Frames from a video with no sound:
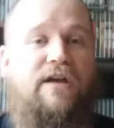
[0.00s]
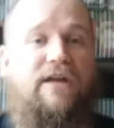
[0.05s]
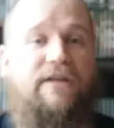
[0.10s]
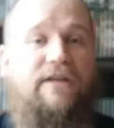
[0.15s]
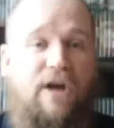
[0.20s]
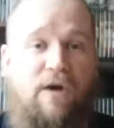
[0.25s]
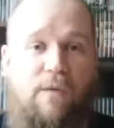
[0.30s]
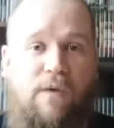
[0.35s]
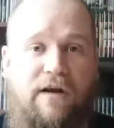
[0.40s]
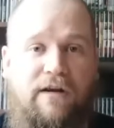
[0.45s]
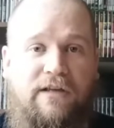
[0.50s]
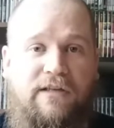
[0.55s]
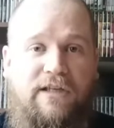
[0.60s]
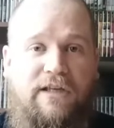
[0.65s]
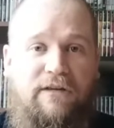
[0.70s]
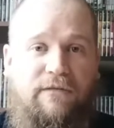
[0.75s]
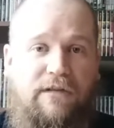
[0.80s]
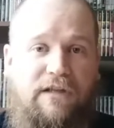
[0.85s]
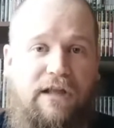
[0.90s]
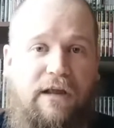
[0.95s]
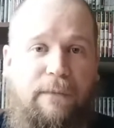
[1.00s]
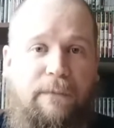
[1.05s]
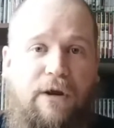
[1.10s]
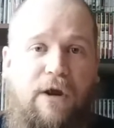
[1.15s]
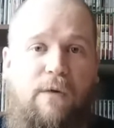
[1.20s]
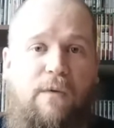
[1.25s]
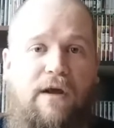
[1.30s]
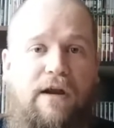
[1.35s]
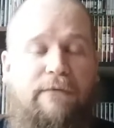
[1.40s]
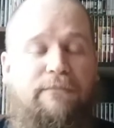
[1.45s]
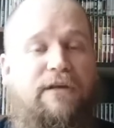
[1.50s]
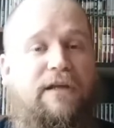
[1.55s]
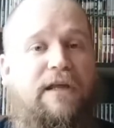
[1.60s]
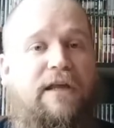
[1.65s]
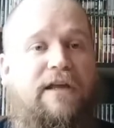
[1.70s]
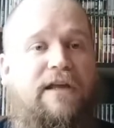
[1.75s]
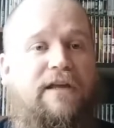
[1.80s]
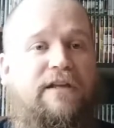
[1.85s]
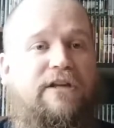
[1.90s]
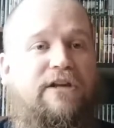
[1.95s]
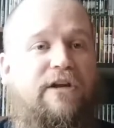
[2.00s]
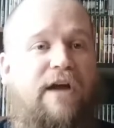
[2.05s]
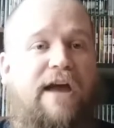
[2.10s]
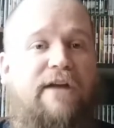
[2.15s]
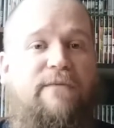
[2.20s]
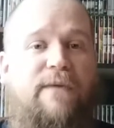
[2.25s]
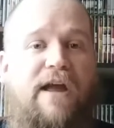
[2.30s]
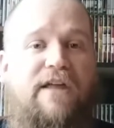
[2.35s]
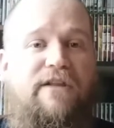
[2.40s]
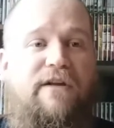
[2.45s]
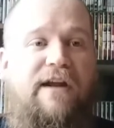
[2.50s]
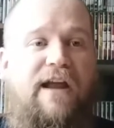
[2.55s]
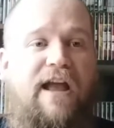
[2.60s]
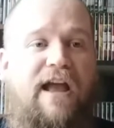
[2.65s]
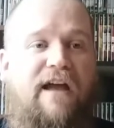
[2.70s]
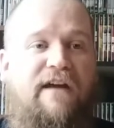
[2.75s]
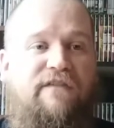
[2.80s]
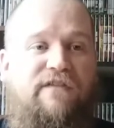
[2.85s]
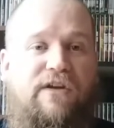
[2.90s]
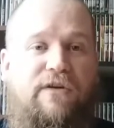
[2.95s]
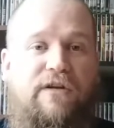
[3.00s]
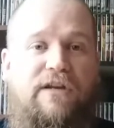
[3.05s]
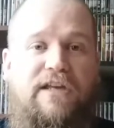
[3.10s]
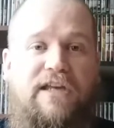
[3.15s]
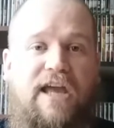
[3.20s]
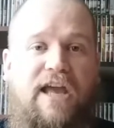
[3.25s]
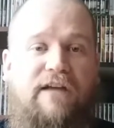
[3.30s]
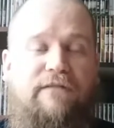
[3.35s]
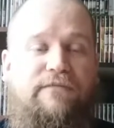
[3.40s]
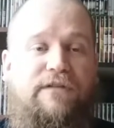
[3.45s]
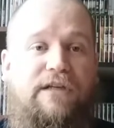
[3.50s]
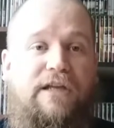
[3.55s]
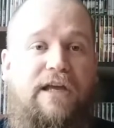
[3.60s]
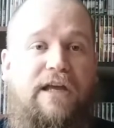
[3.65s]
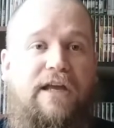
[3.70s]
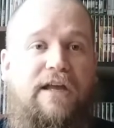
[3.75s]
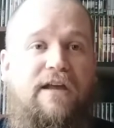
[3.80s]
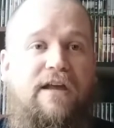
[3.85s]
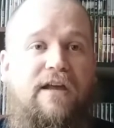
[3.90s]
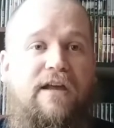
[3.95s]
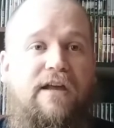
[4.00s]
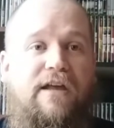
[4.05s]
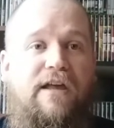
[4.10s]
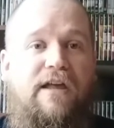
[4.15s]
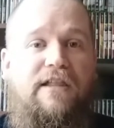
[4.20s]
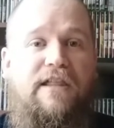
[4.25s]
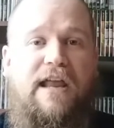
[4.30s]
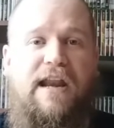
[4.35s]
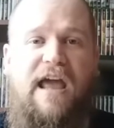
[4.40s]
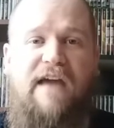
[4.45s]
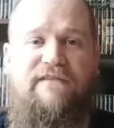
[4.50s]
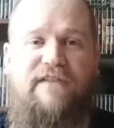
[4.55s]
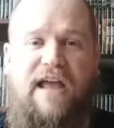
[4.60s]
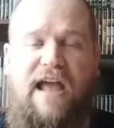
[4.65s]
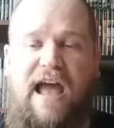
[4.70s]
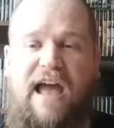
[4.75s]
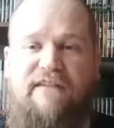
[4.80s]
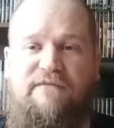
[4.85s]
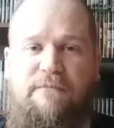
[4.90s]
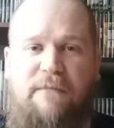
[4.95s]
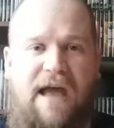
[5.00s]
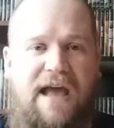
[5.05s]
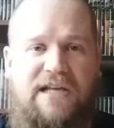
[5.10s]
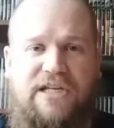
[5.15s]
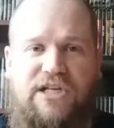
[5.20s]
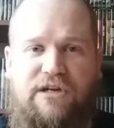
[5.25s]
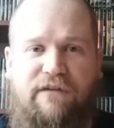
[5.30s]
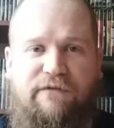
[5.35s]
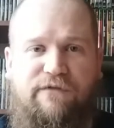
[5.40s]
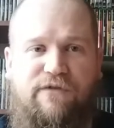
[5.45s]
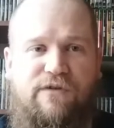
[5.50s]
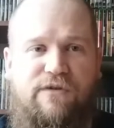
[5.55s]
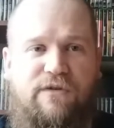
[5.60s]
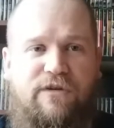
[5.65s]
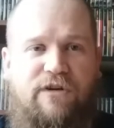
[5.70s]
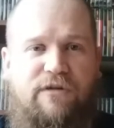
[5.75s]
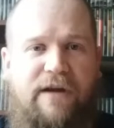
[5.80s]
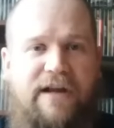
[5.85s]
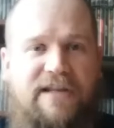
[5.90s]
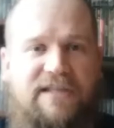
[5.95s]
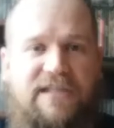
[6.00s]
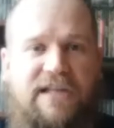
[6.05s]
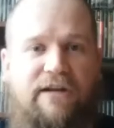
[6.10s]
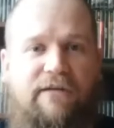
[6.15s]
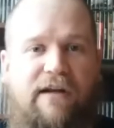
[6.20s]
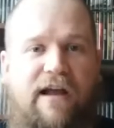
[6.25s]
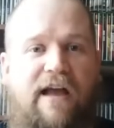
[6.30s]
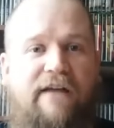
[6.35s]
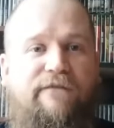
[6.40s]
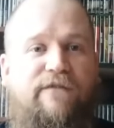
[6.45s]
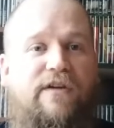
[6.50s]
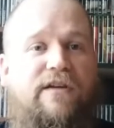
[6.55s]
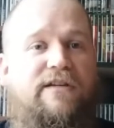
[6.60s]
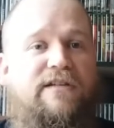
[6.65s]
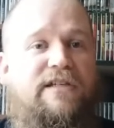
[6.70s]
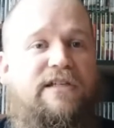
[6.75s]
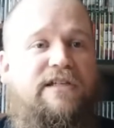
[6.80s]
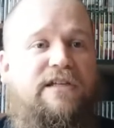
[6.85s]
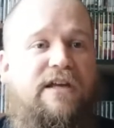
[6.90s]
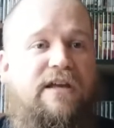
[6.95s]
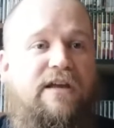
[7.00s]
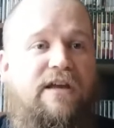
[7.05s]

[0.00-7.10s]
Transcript: Don't want to deal with it. Don't want to play it. You know, I'd rather have good gameplay than have to have masterful, crazy graphics.